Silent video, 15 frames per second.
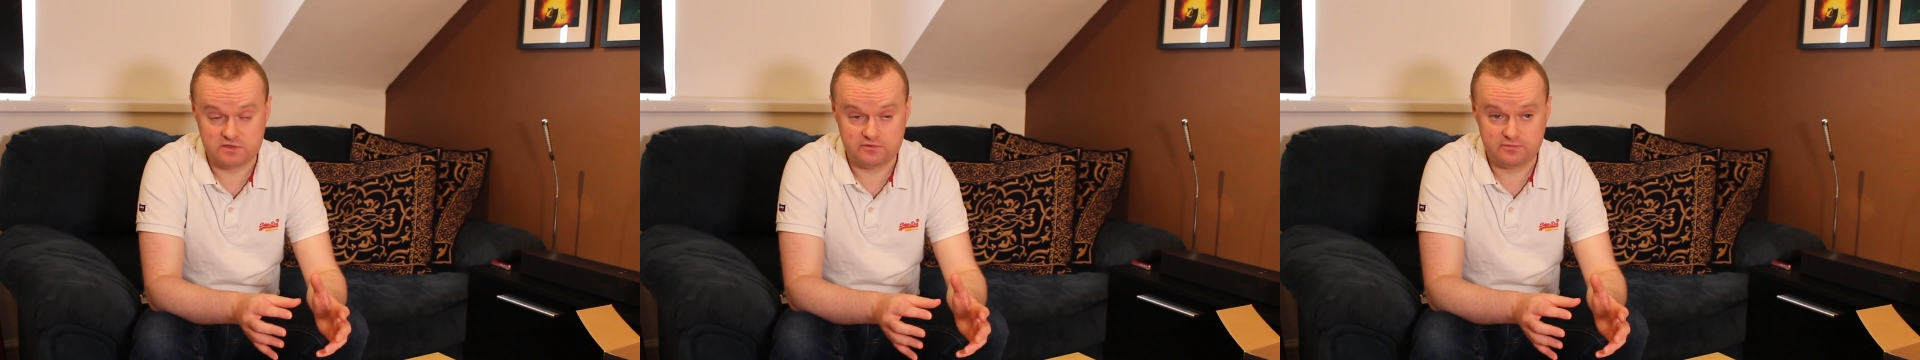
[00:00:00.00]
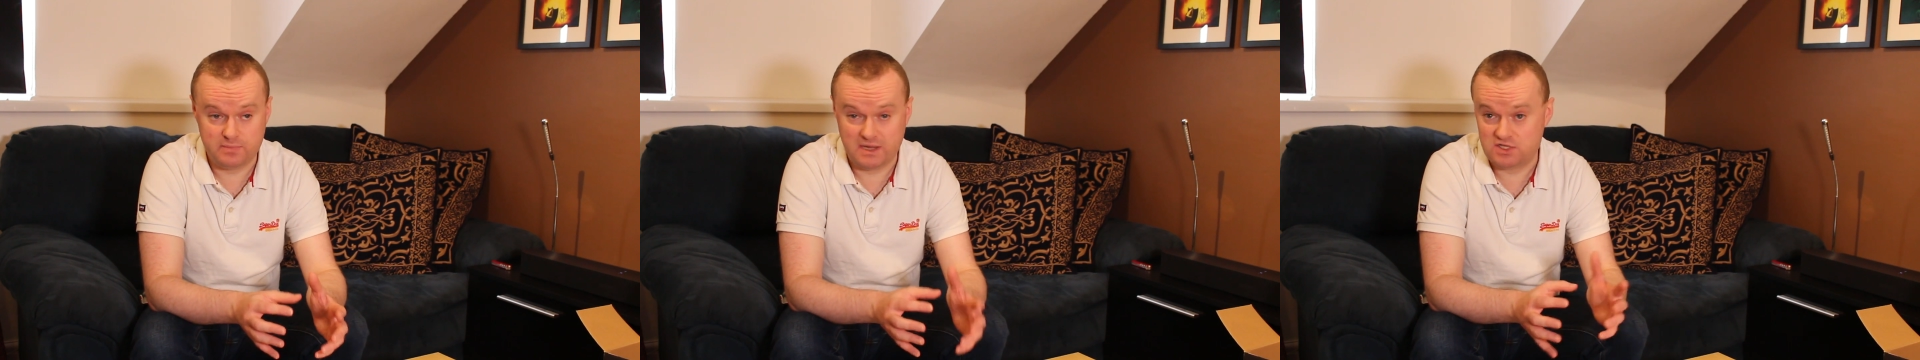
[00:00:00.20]

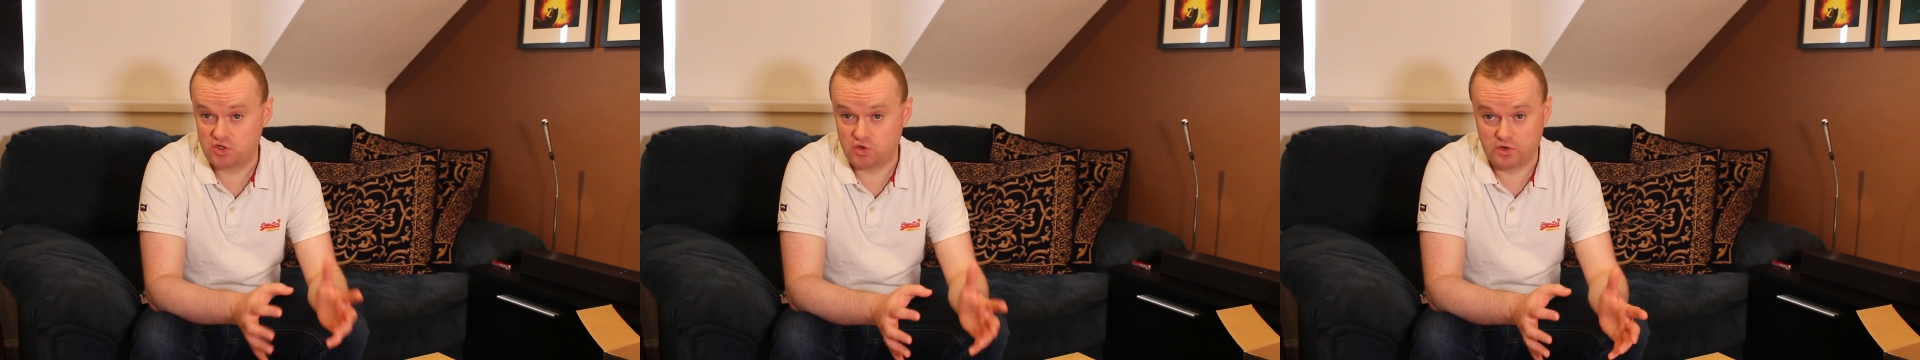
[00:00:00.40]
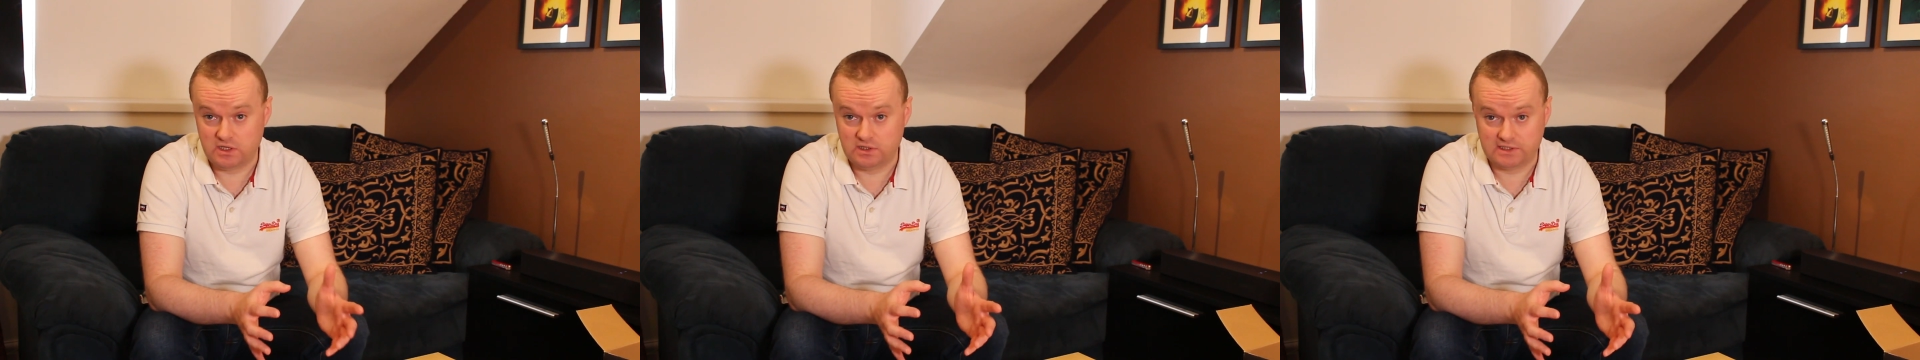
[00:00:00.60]
of
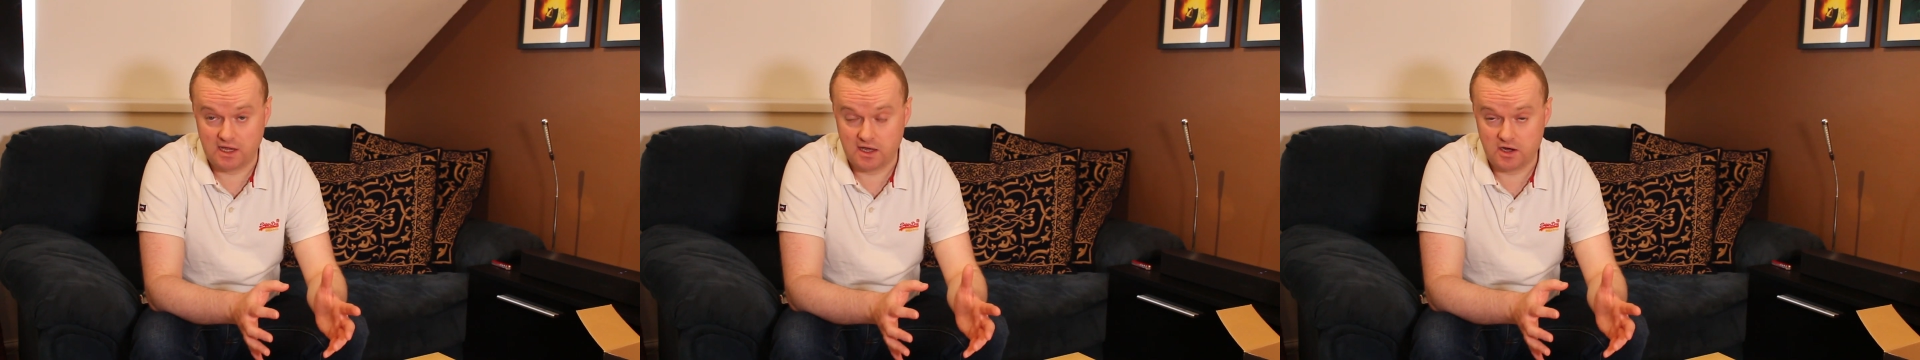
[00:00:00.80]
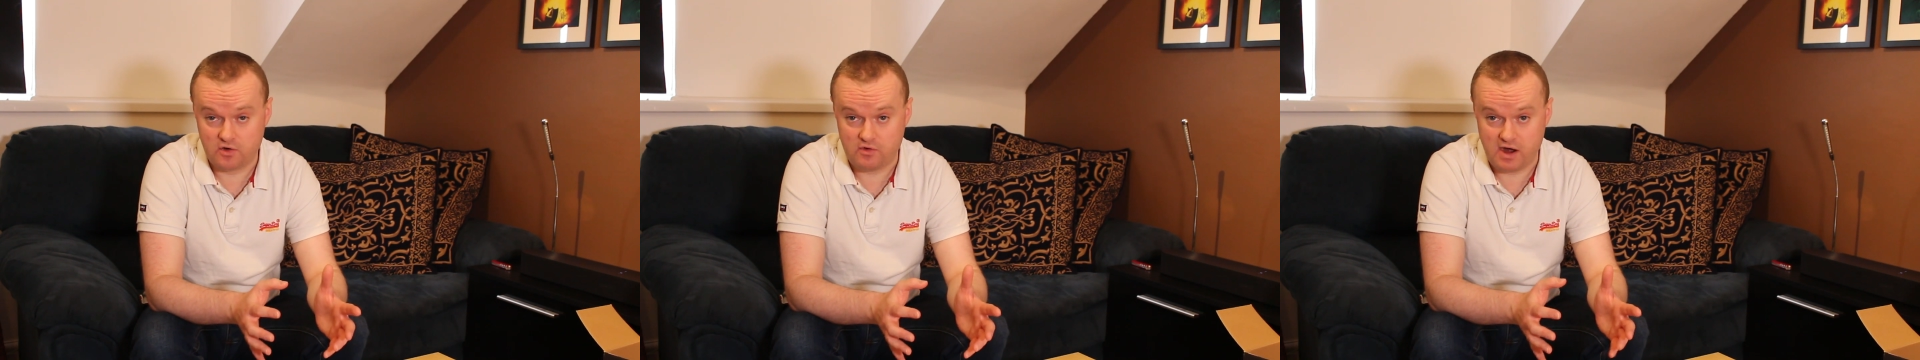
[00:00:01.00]
pictorial
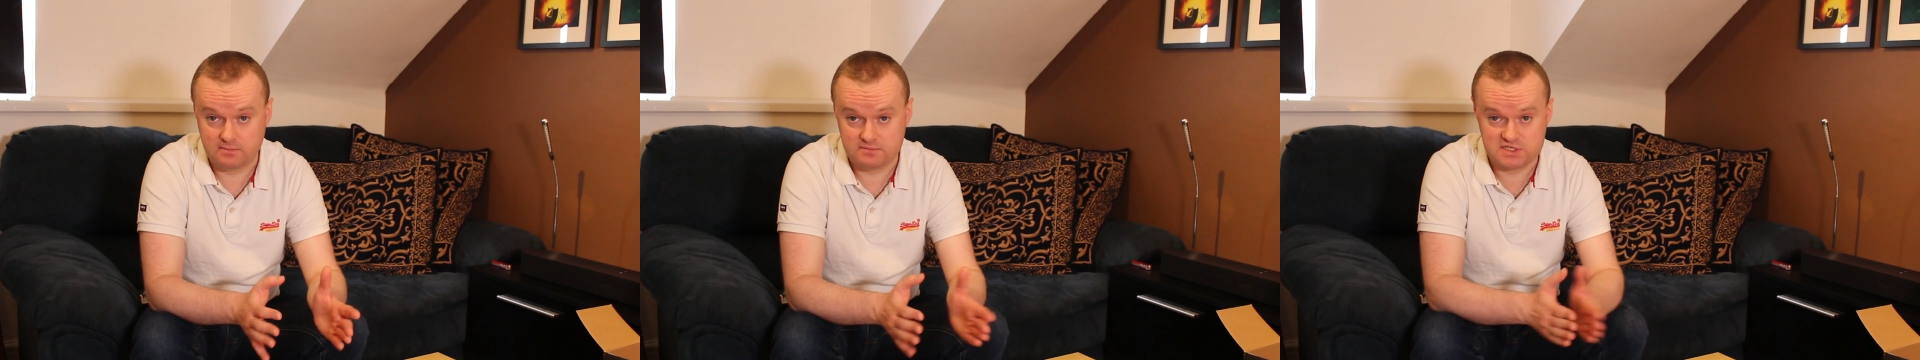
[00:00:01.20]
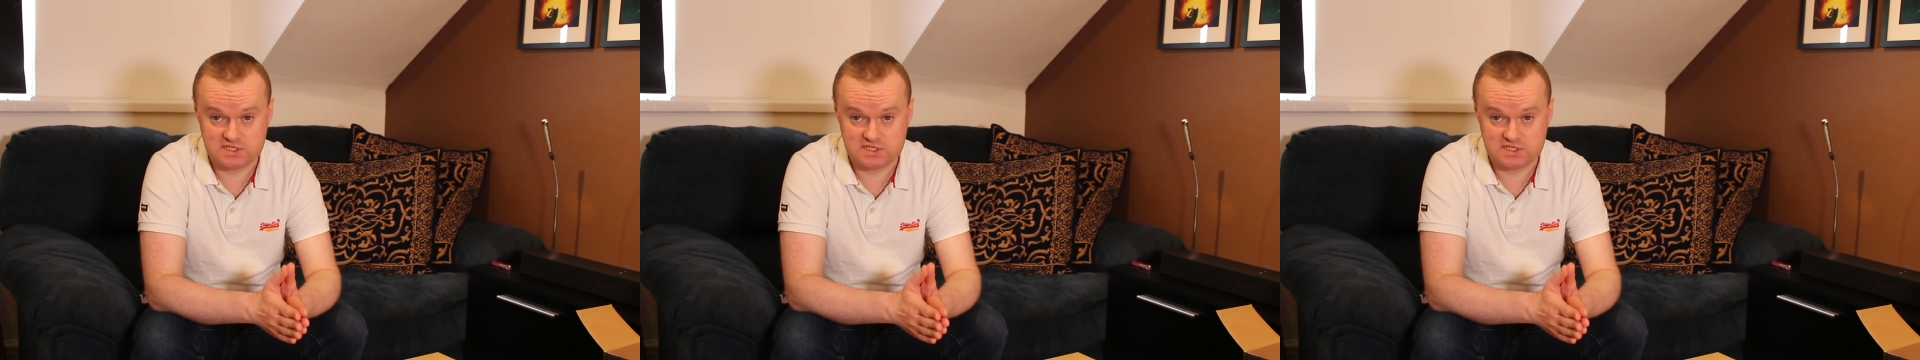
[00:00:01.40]
diagrams.